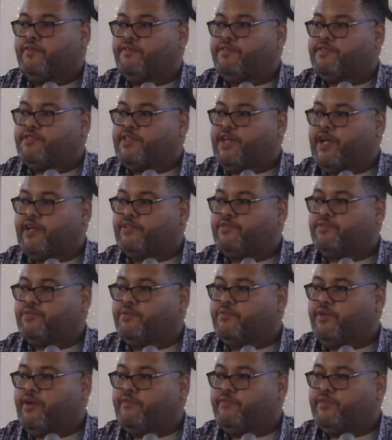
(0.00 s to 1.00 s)
the
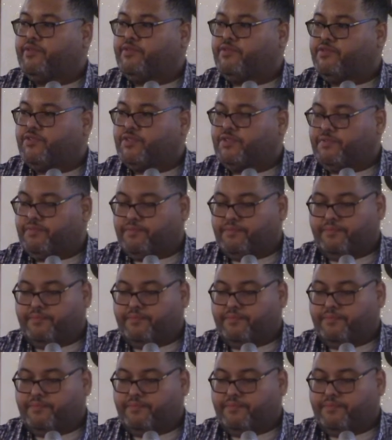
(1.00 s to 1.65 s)
sexual revolution.